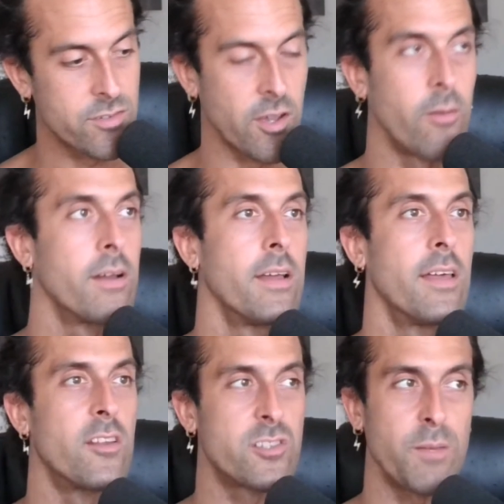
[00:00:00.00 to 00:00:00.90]
So
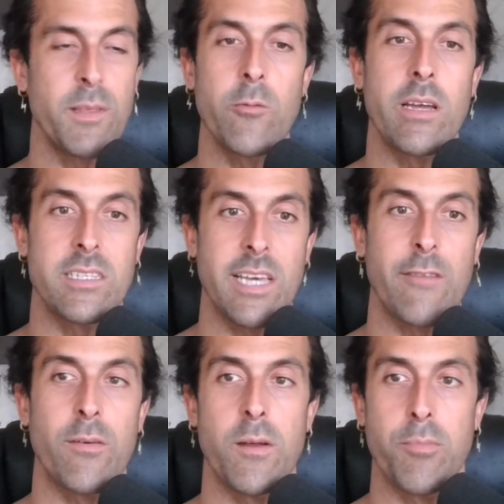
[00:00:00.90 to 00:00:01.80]
there's something we can
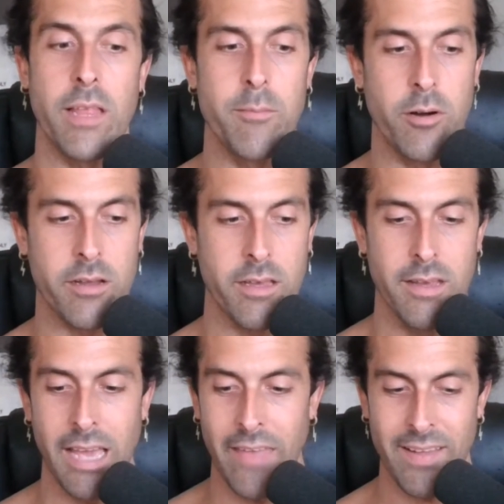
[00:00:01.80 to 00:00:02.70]
take from their playbook,
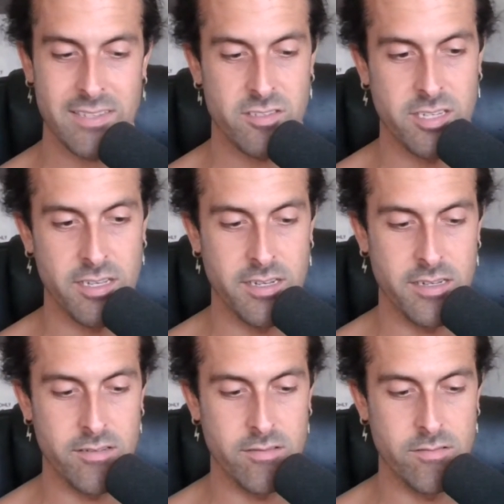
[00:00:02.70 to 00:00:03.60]
and that's to